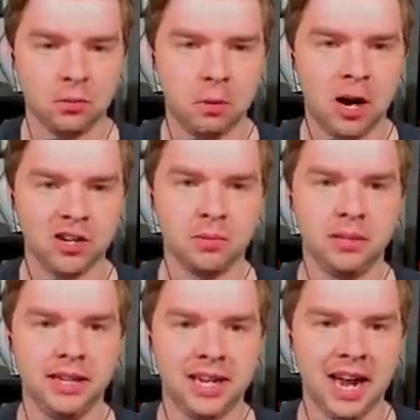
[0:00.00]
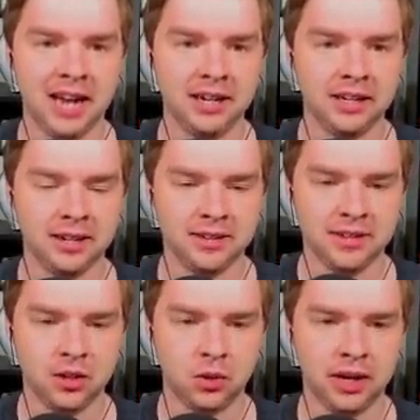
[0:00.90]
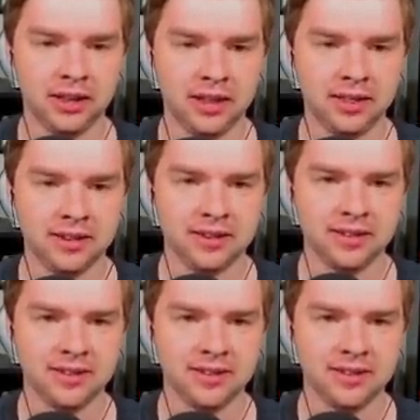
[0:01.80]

could possibly get, considering that this